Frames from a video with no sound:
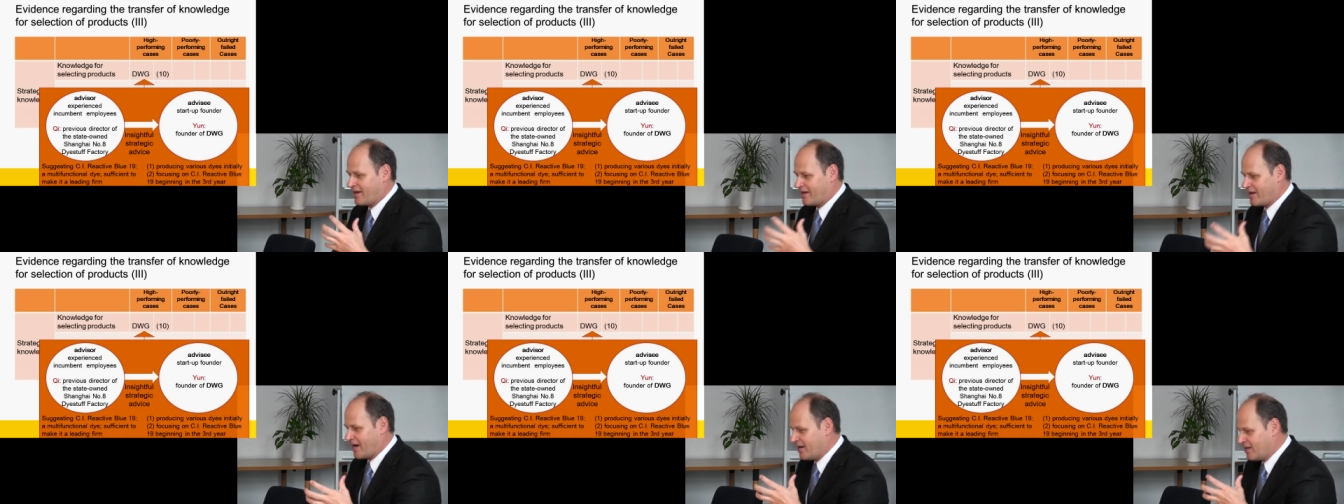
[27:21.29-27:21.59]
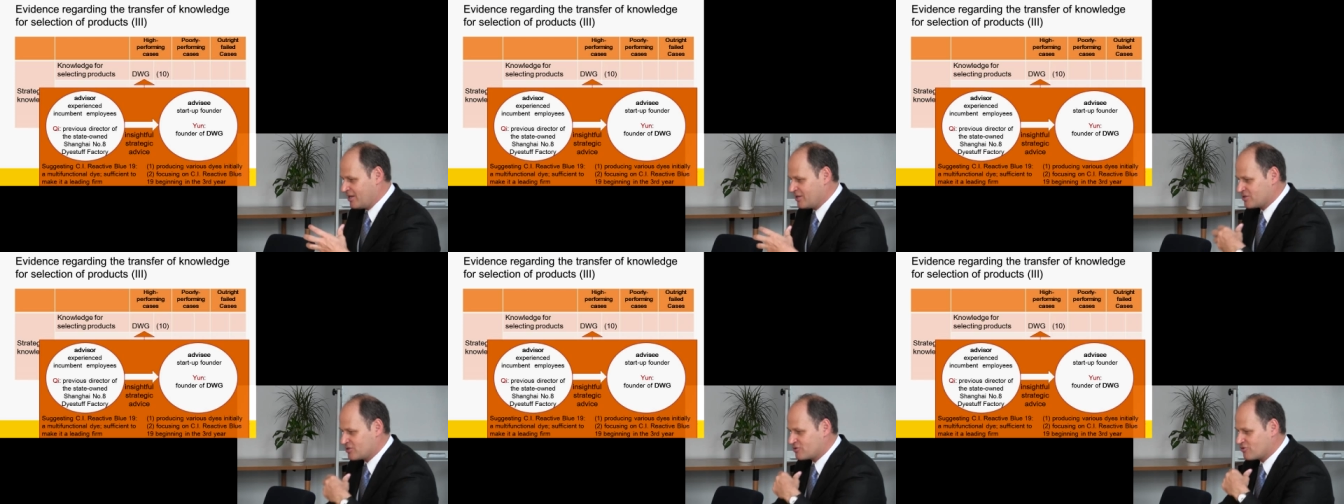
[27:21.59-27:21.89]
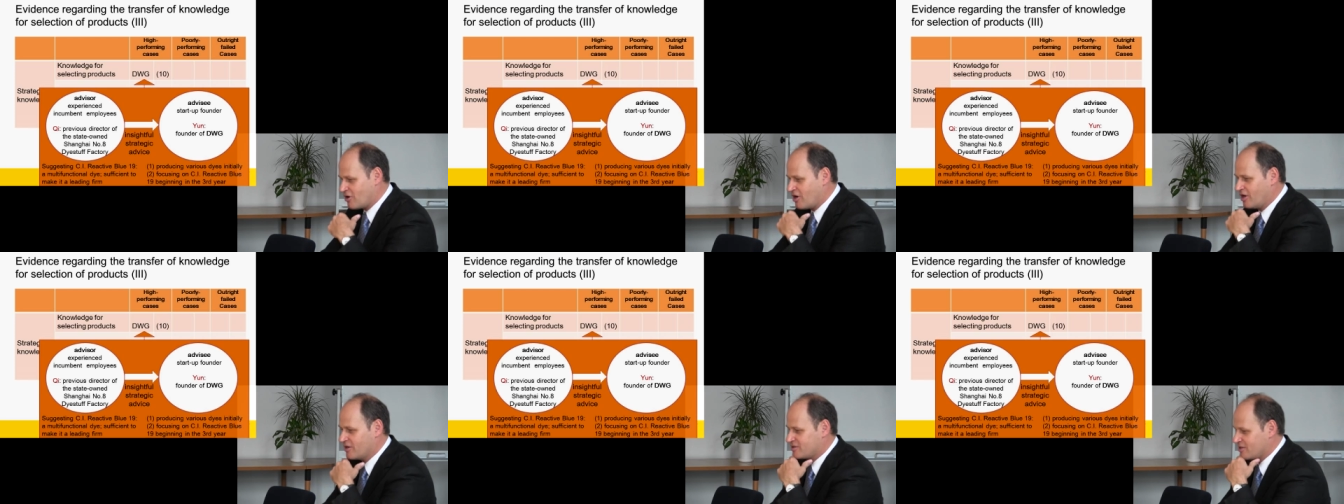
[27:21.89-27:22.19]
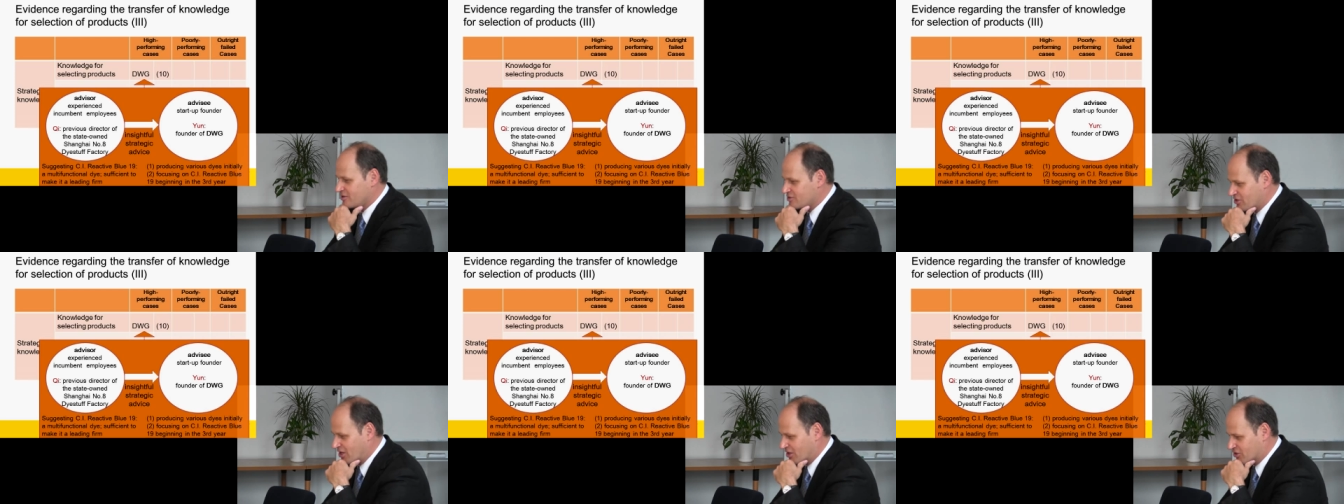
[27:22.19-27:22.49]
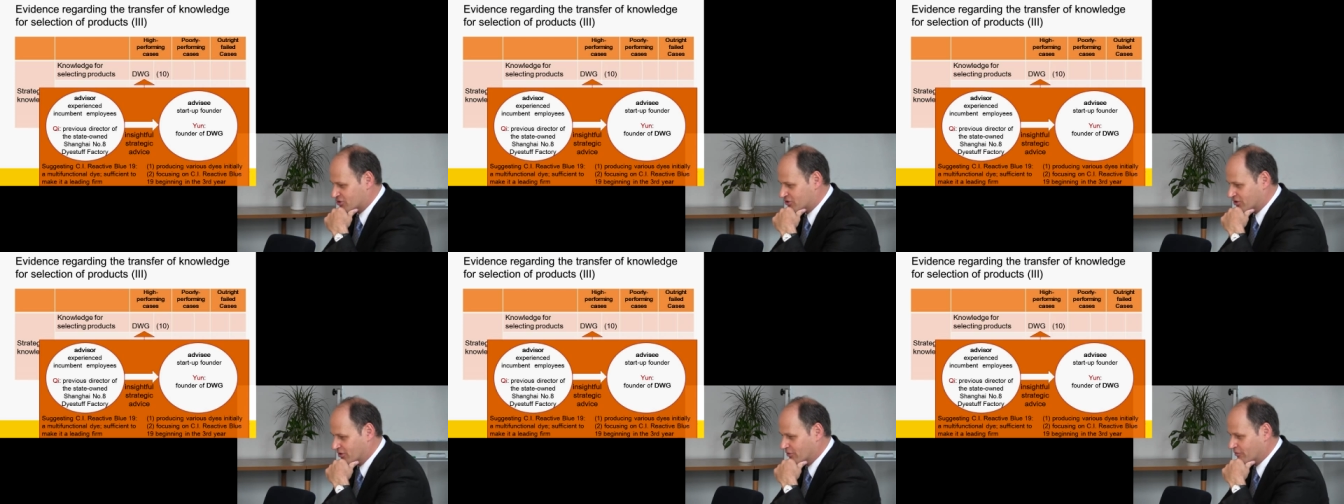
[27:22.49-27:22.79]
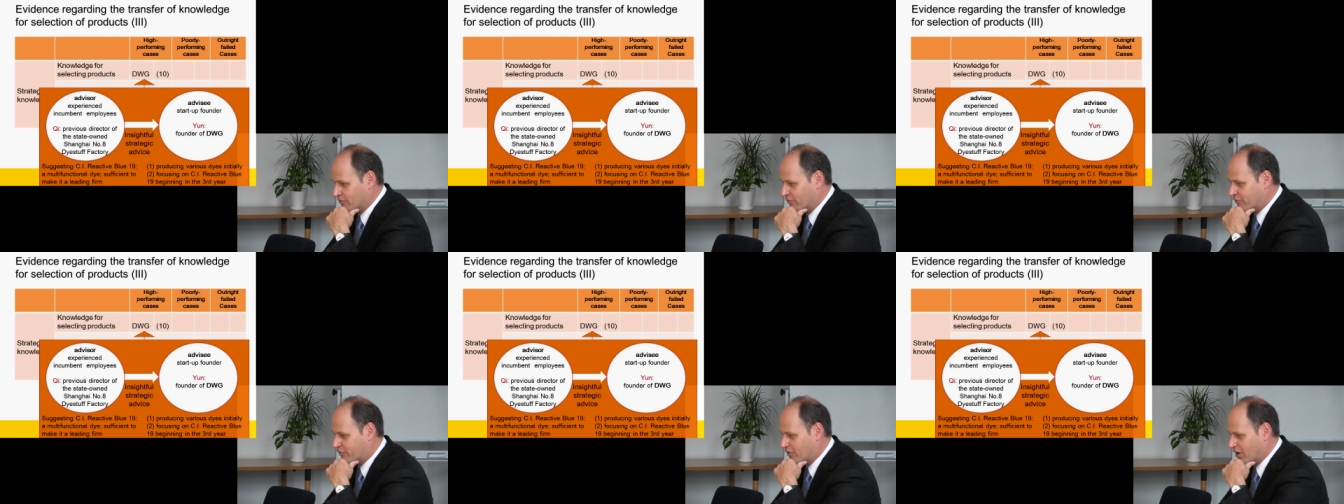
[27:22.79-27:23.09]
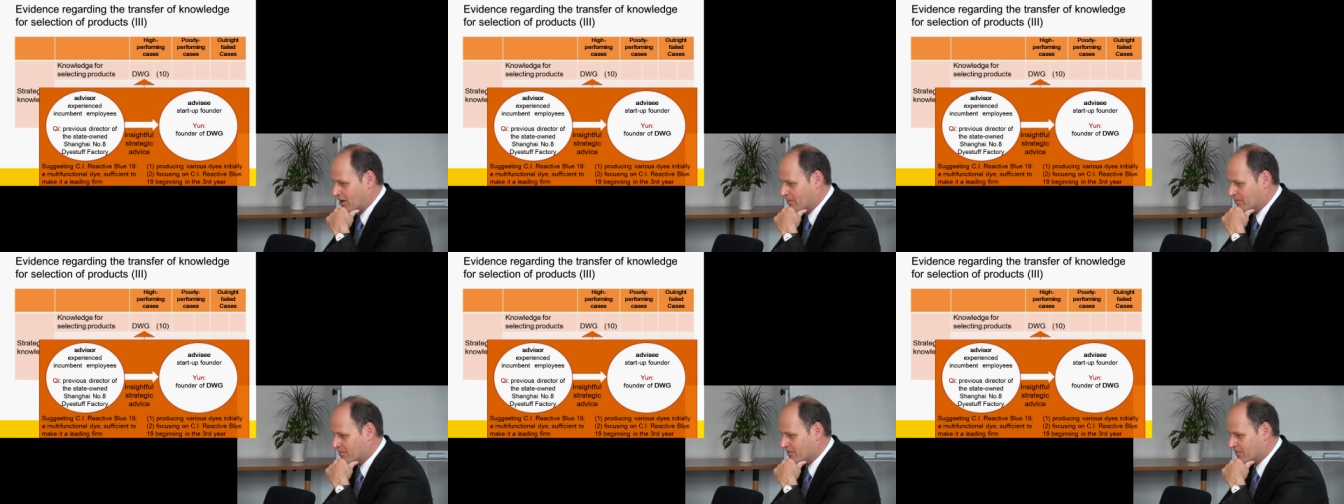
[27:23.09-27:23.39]
got a strong suggestion
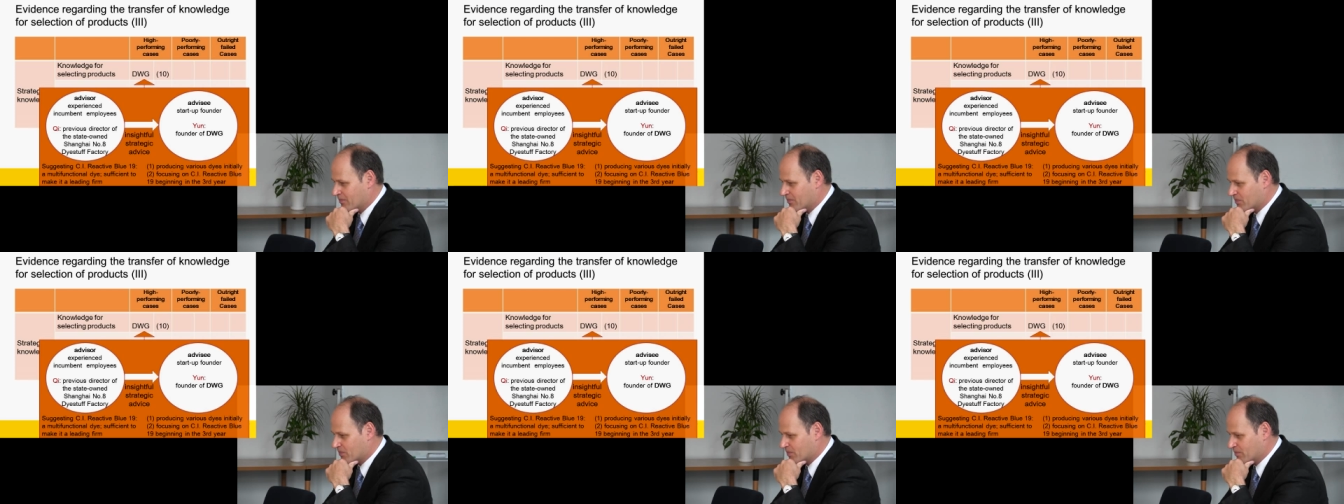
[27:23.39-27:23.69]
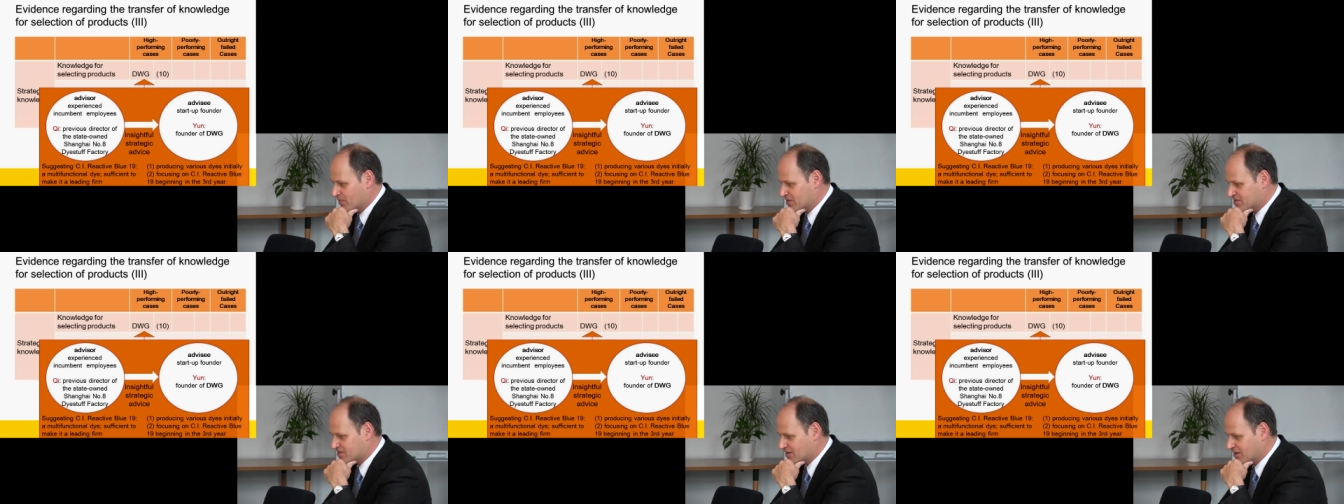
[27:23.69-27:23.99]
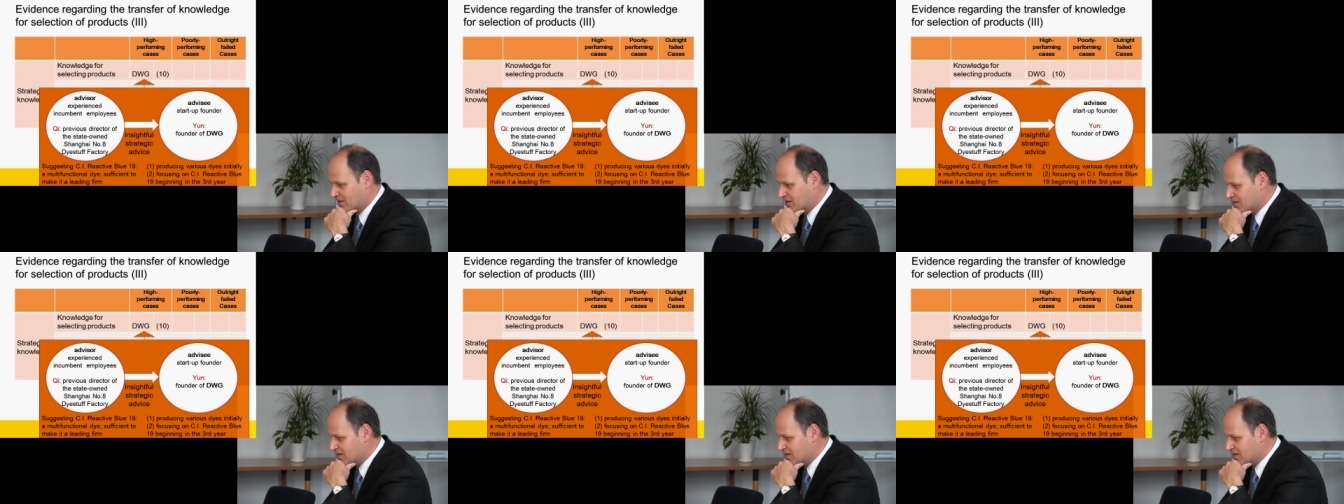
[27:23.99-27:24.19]
from Mr.